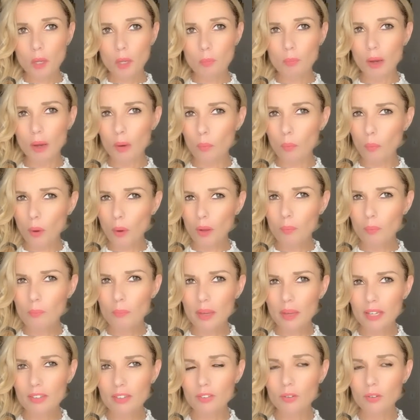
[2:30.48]
about what
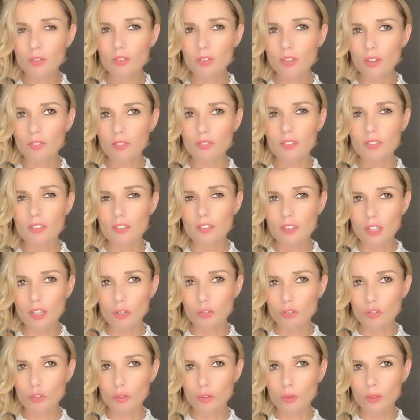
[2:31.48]
mental toughness
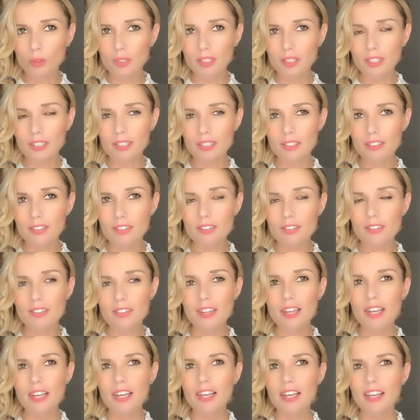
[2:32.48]
now truly is
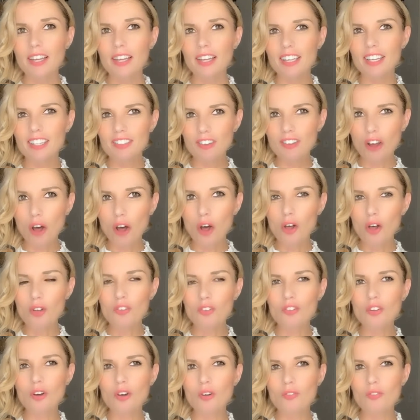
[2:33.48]

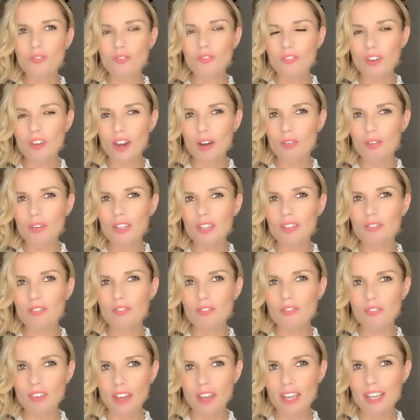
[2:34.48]
also very
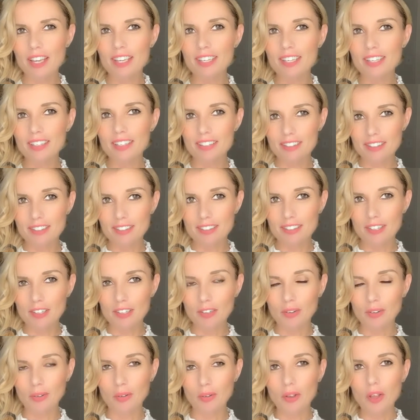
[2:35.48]
vague
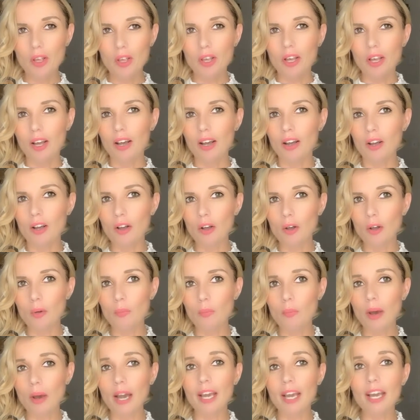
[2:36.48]
still.
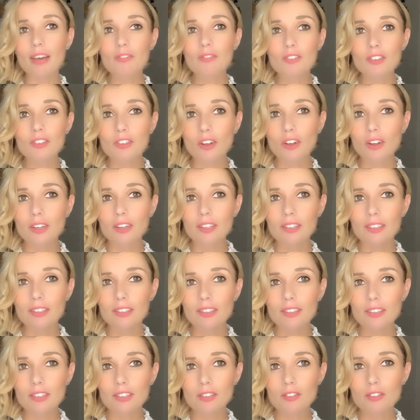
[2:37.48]
I haven't done it
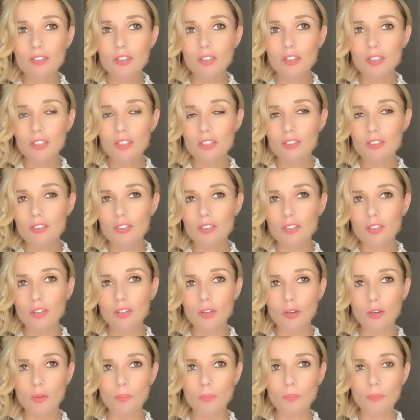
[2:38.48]
in
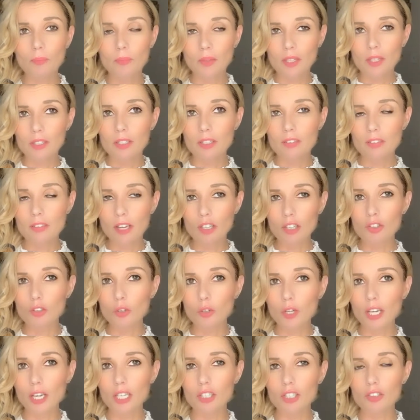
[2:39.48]
this
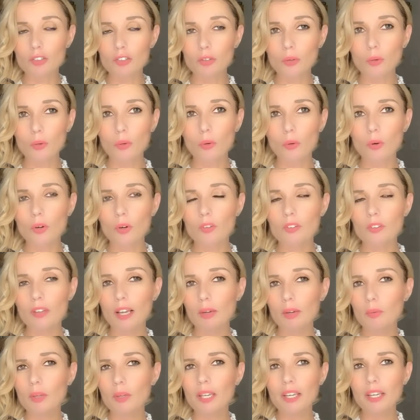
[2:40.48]
educational course.
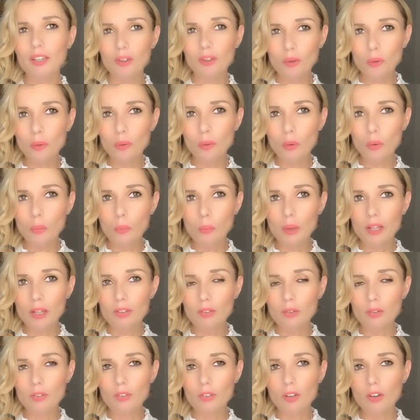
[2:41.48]
Like, we can Google
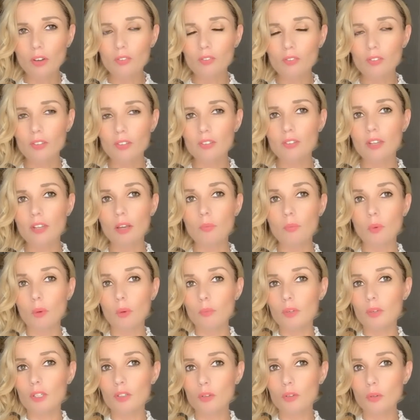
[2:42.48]
mental toughness, and
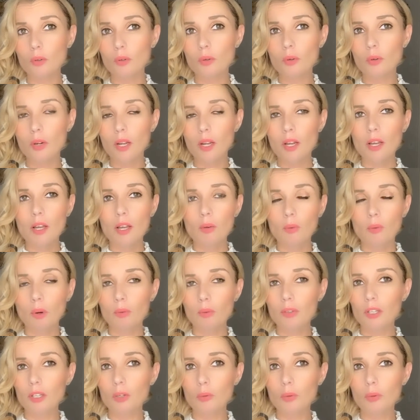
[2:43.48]
when we
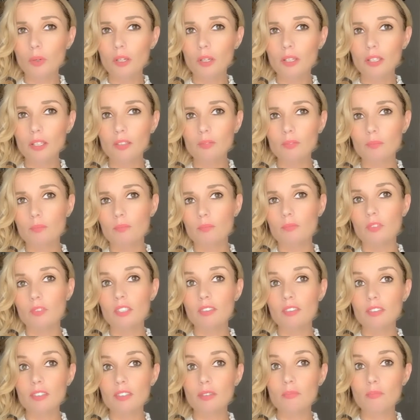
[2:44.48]
Google it, we
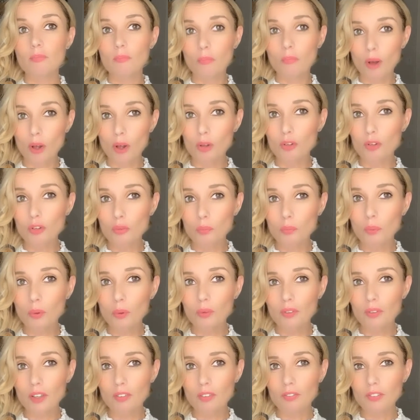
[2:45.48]
see
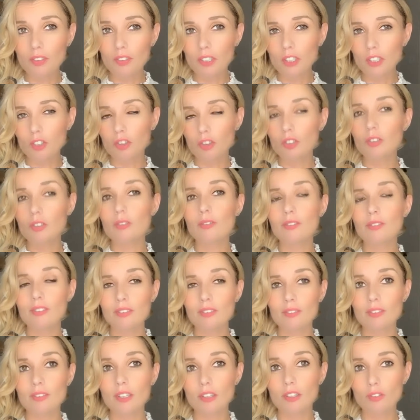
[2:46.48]
multiple
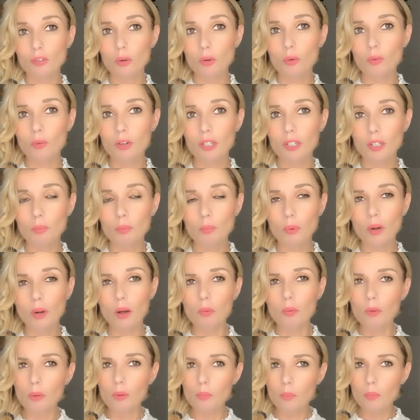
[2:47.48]
definitions. That's already a
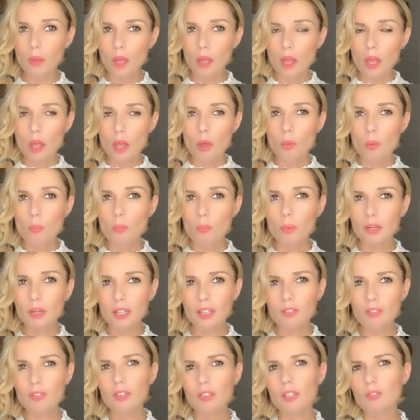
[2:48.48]
problem. But
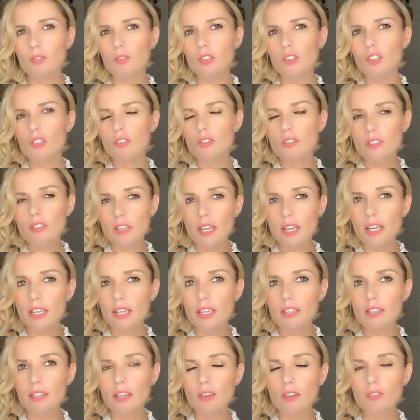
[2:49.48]
even if we just
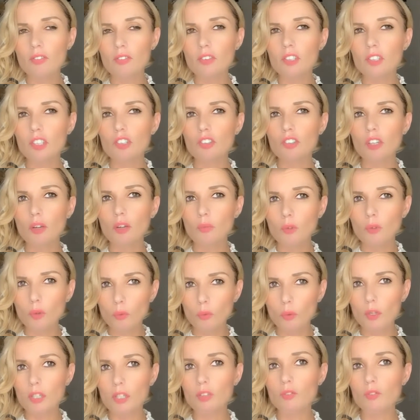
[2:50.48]
take a definition and we
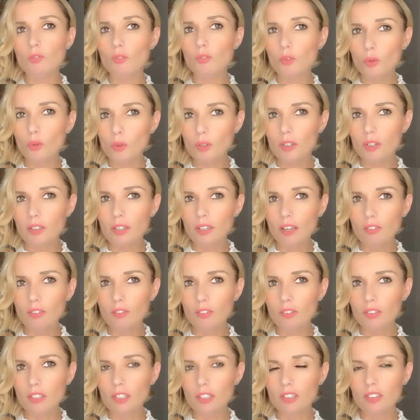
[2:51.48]
read through the
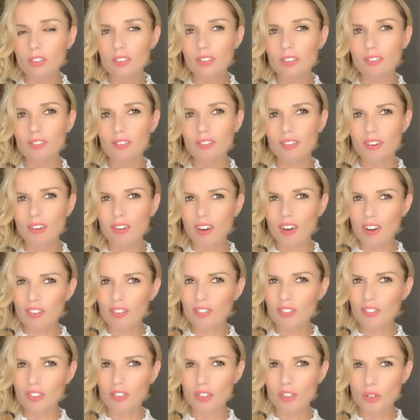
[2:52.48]
definition,
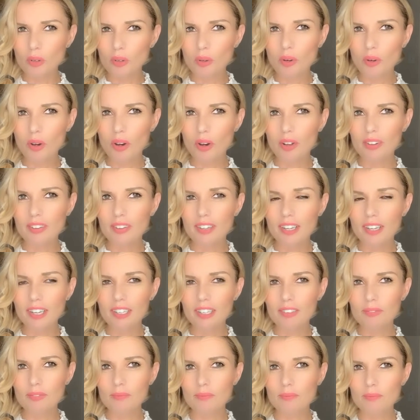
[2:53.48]
after doing all
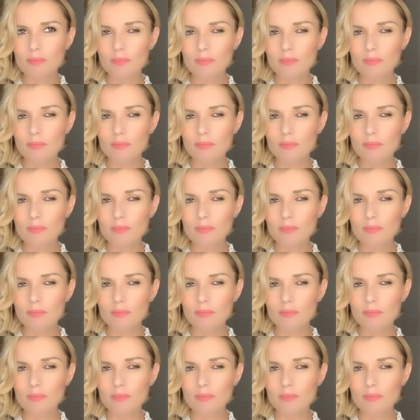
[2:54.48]
that,